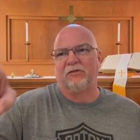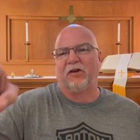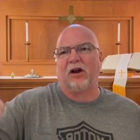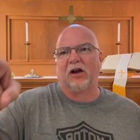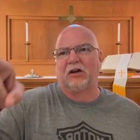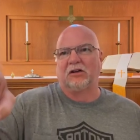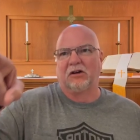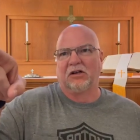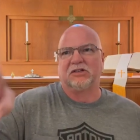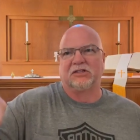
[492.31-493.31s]
It very
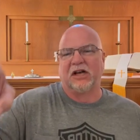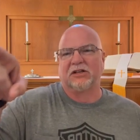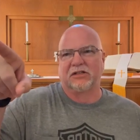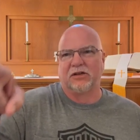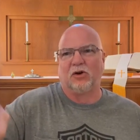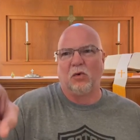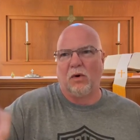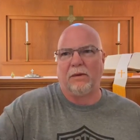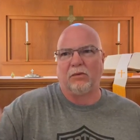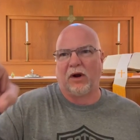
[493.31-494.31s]
clearly says that no
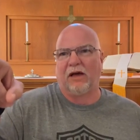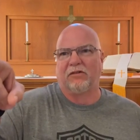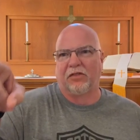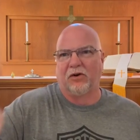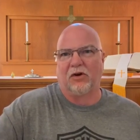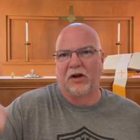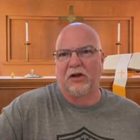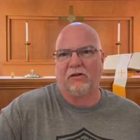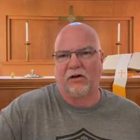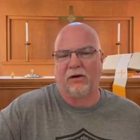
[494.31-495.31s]
woman will have
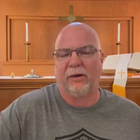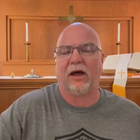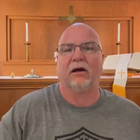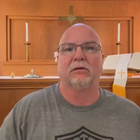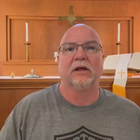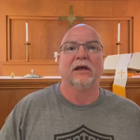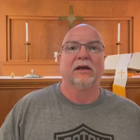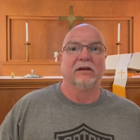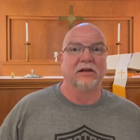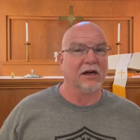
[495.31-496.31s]
authority over a man.
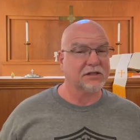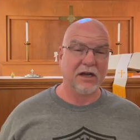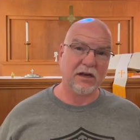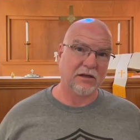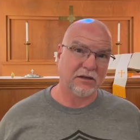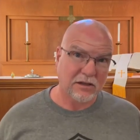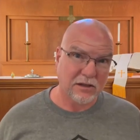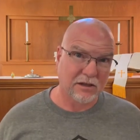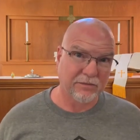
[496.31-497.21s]
Does it?